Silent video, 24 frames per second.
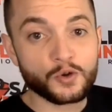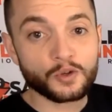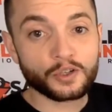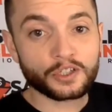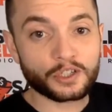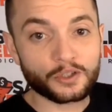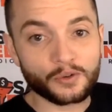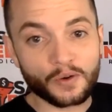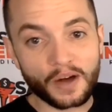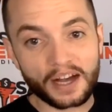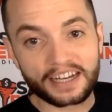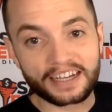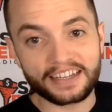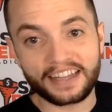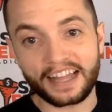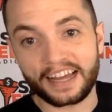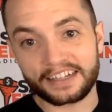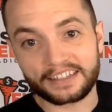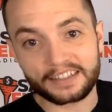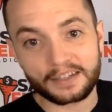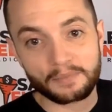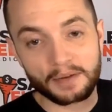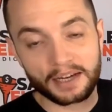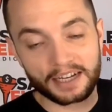Who do
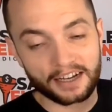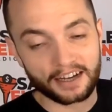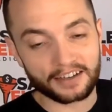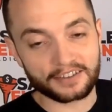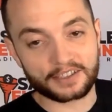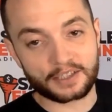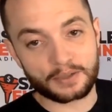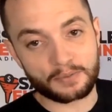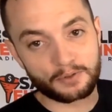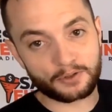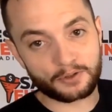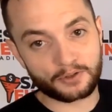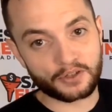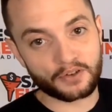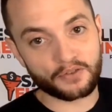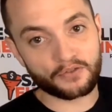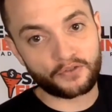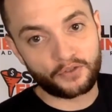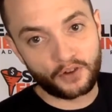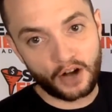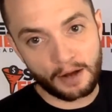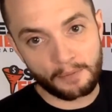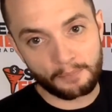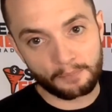I collect my
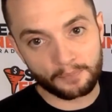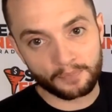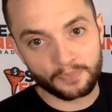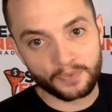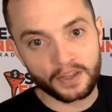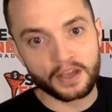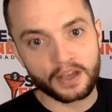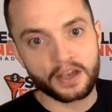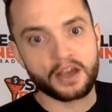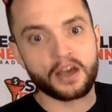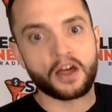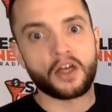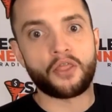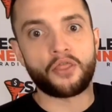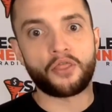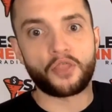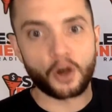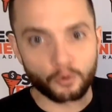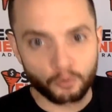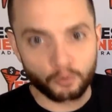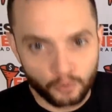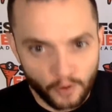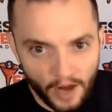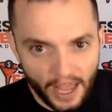customers from?
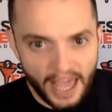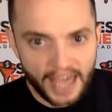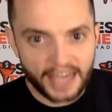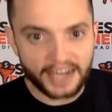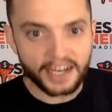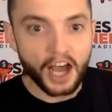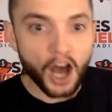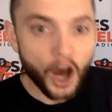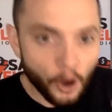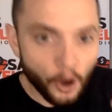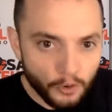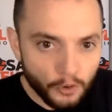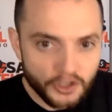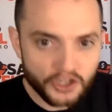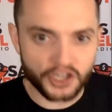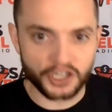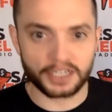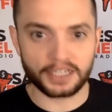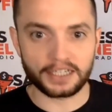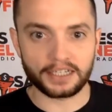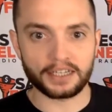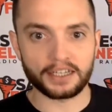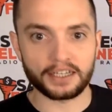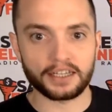The red
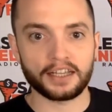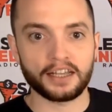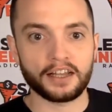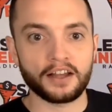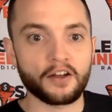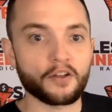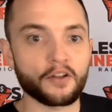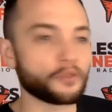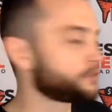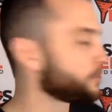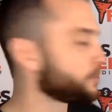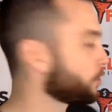ocean.